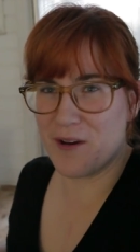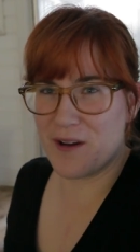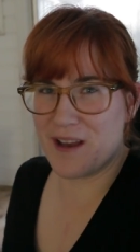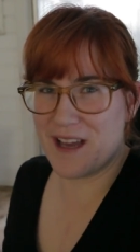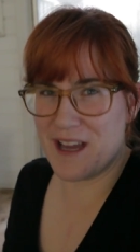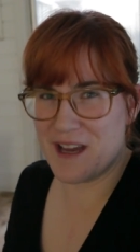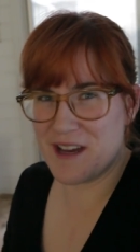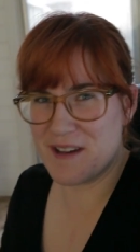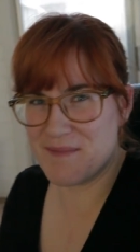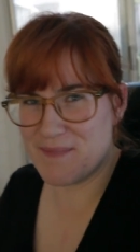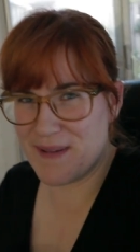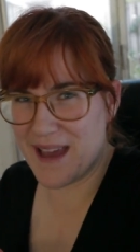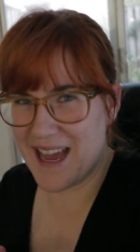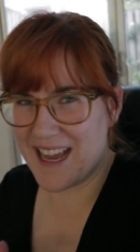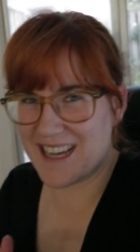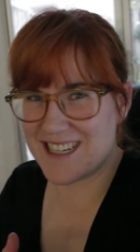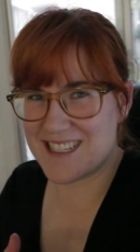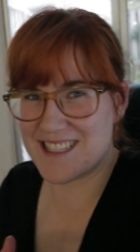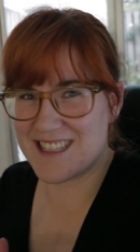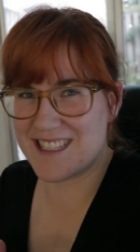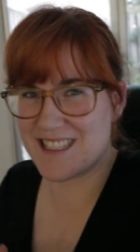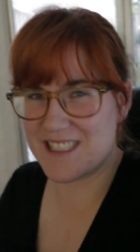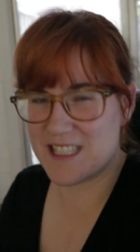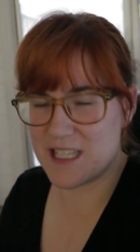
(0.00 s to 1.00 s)
get back
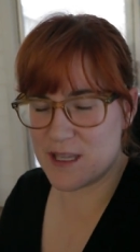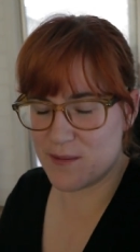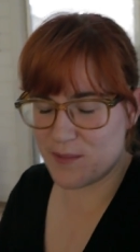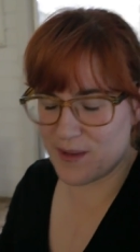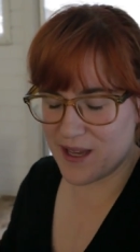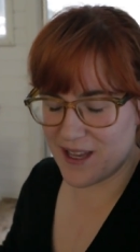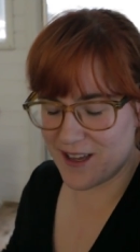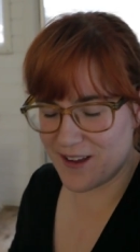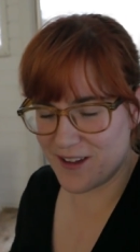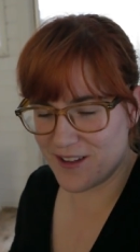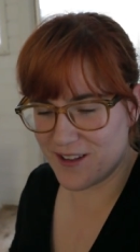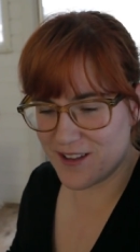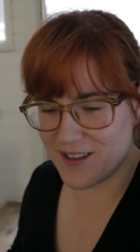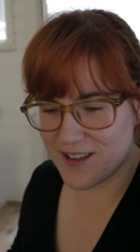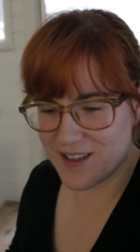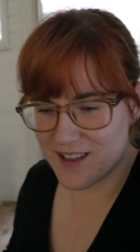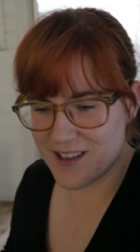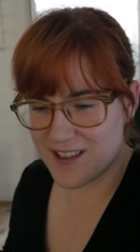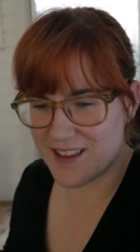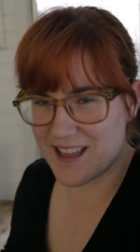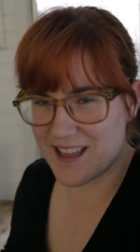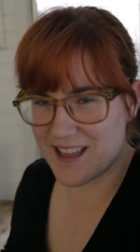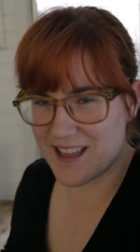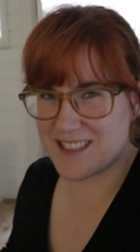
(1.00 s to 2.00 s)
to this email.
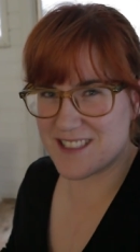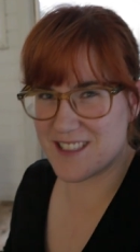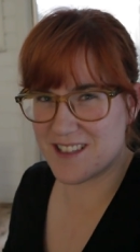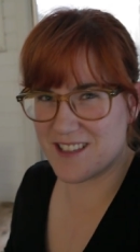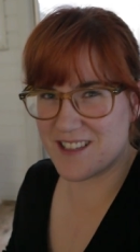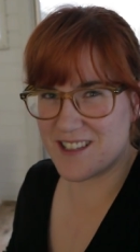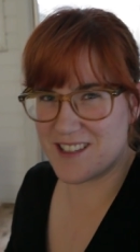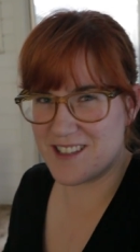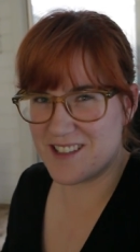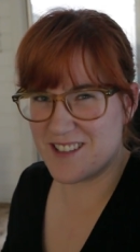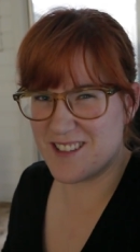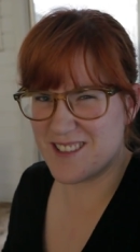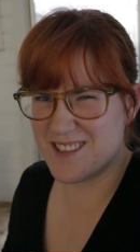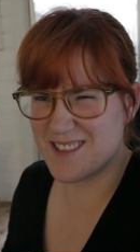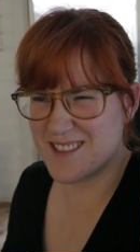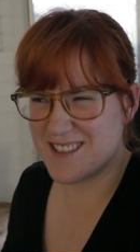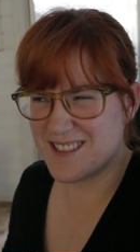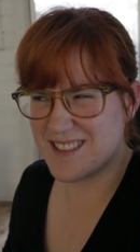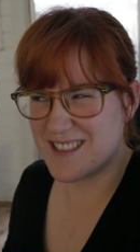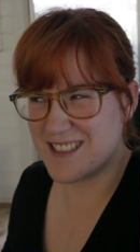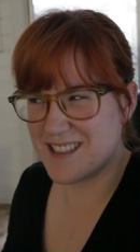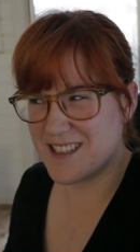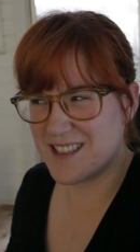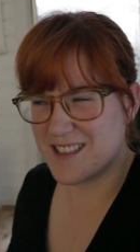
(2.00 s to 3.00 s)
That's a little
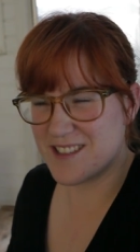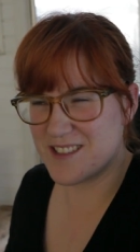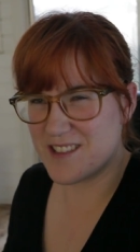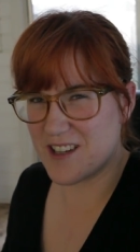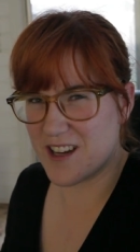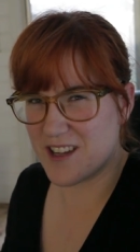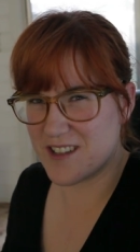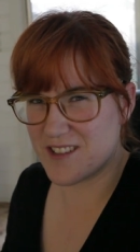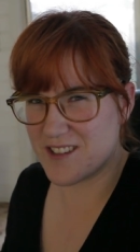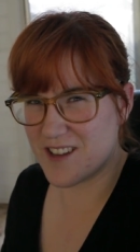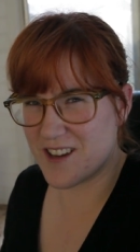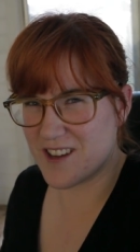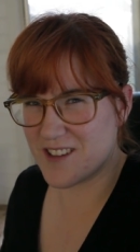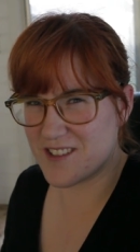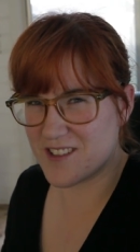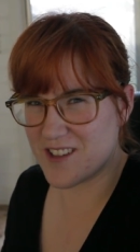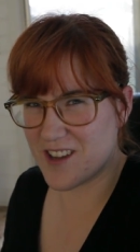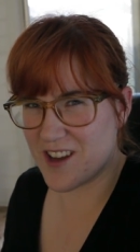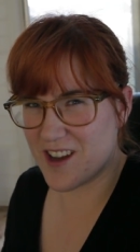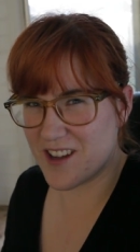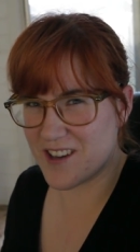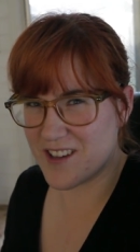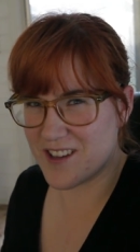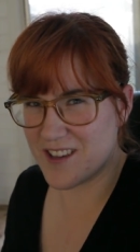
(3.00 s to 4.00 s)
dot dot
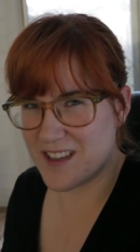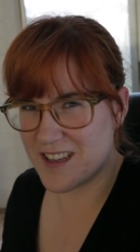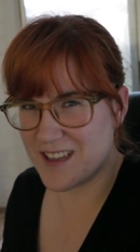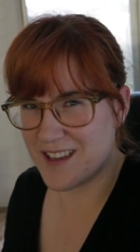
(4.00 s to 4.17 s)
dot